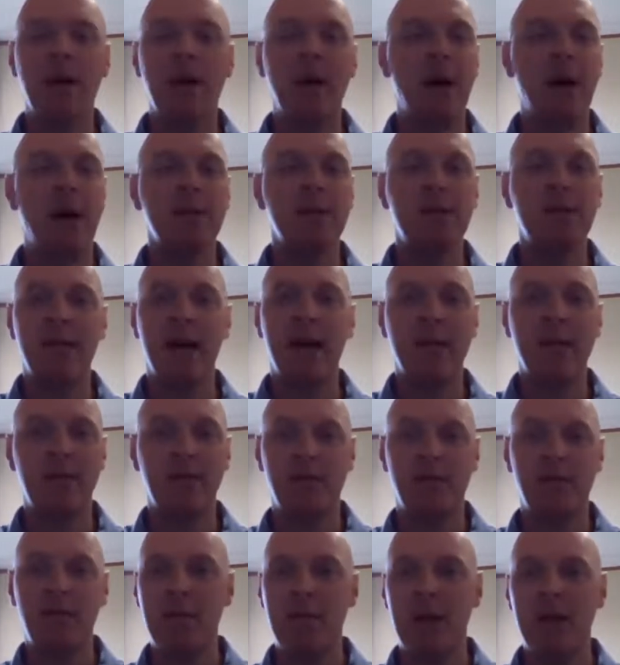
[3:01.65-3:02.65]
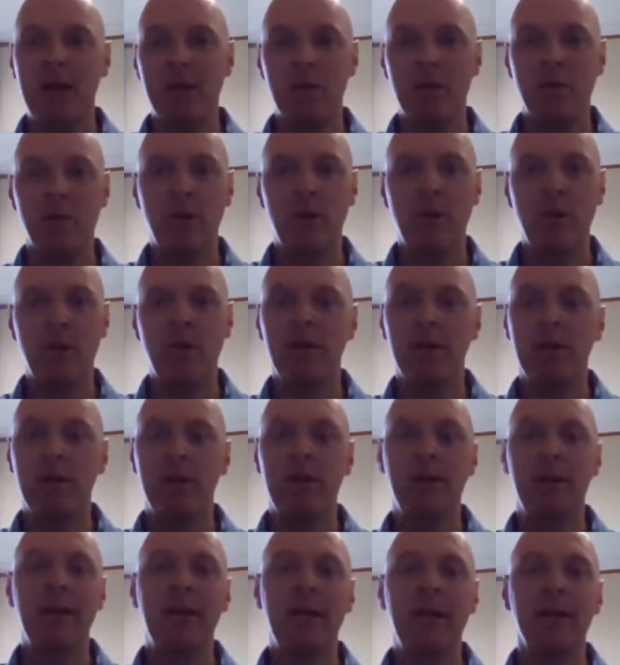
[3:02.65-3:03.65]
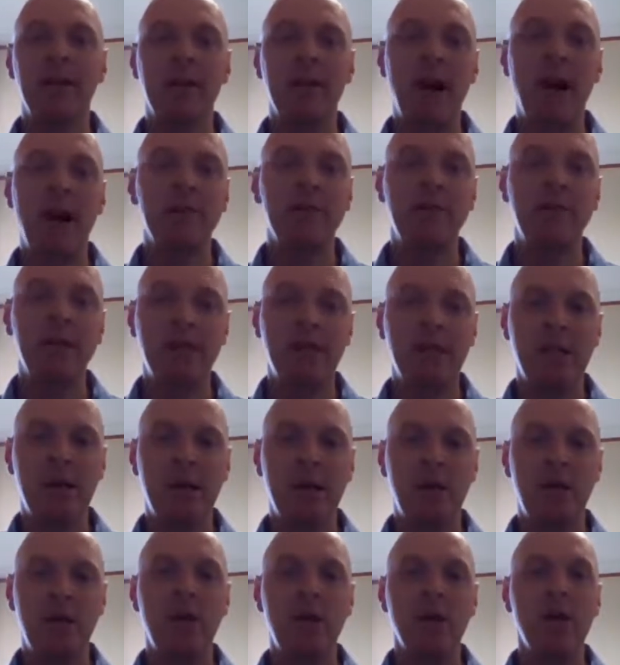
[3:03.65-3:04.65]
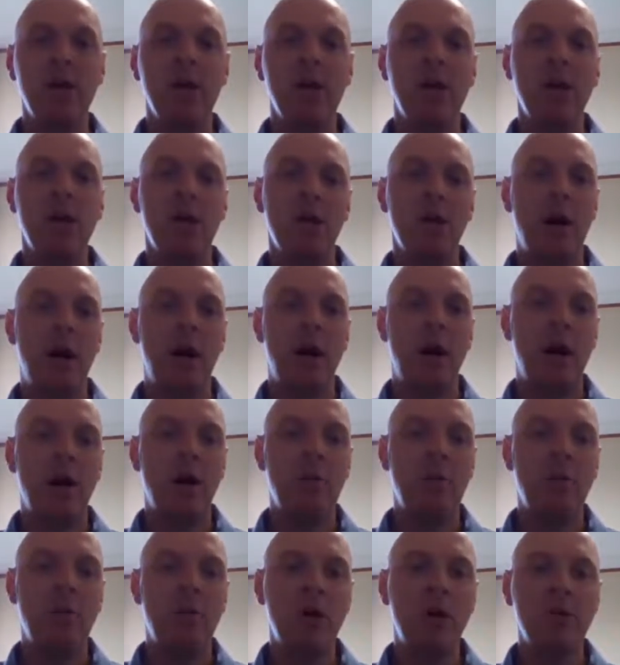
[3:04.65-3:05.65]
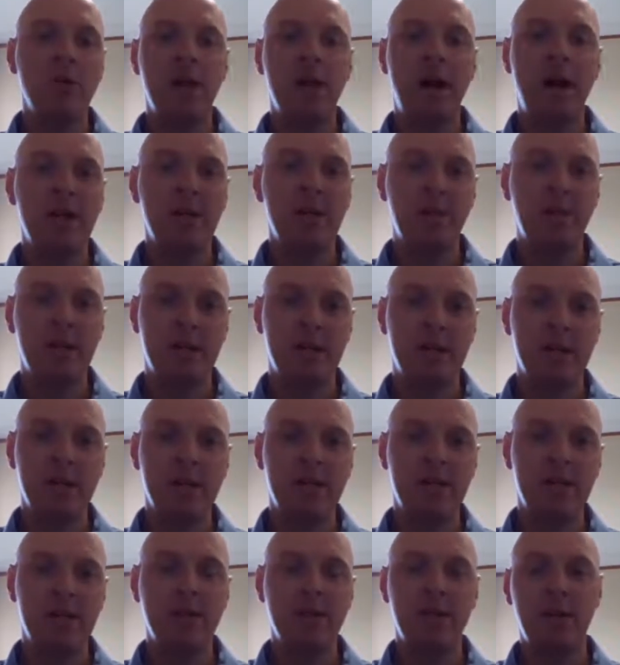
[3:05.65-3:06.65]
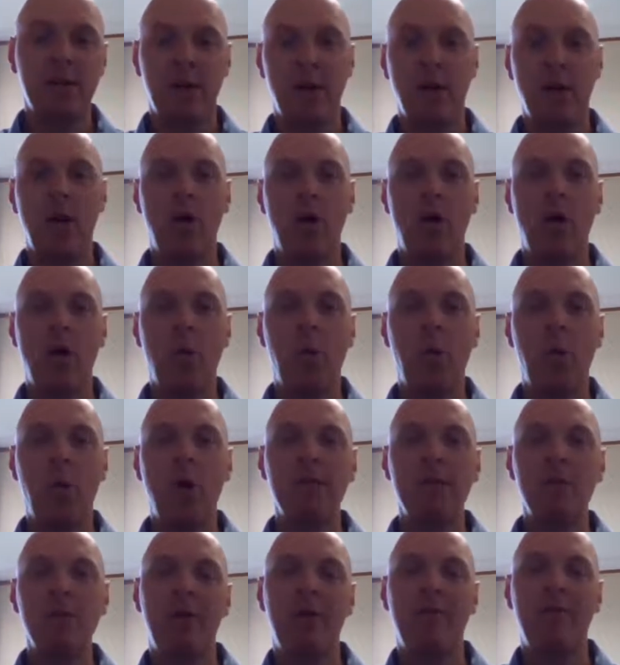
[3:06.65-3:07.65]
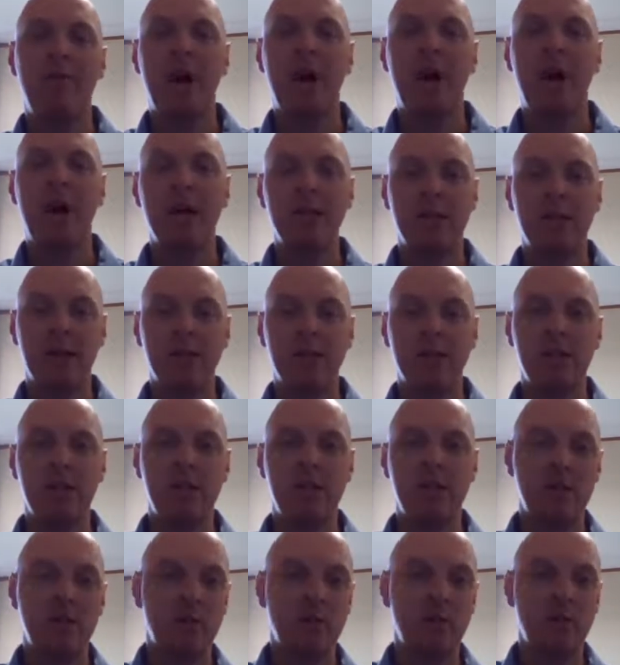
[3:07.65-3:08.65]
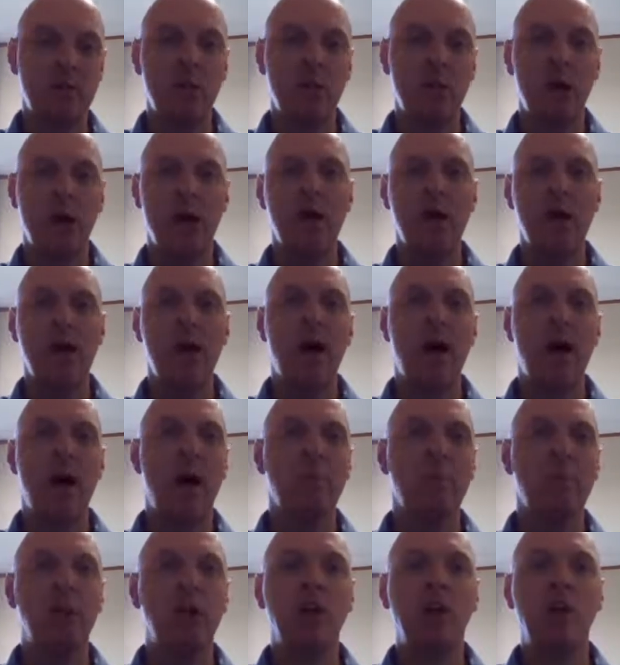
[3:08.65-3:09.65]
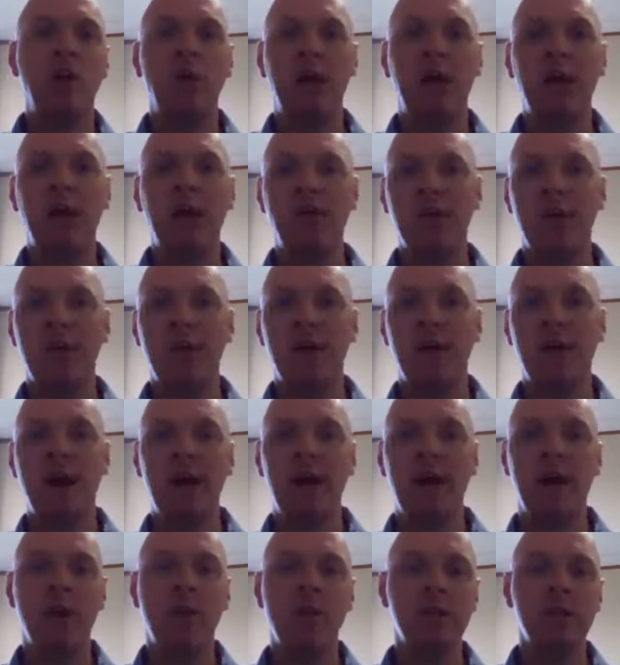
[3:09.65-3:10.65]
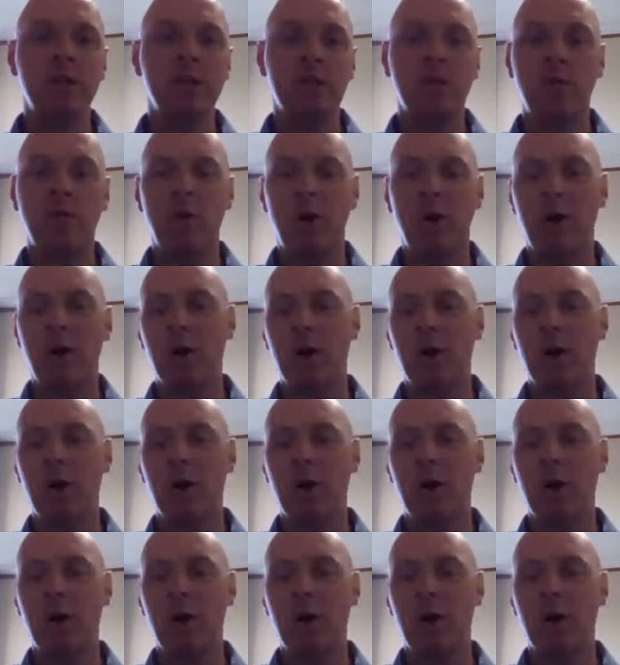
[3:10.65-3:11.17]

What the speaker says: and contact information. We don't need a lot of detail. Most hospices and Hope West, we have access to QHN out here, which is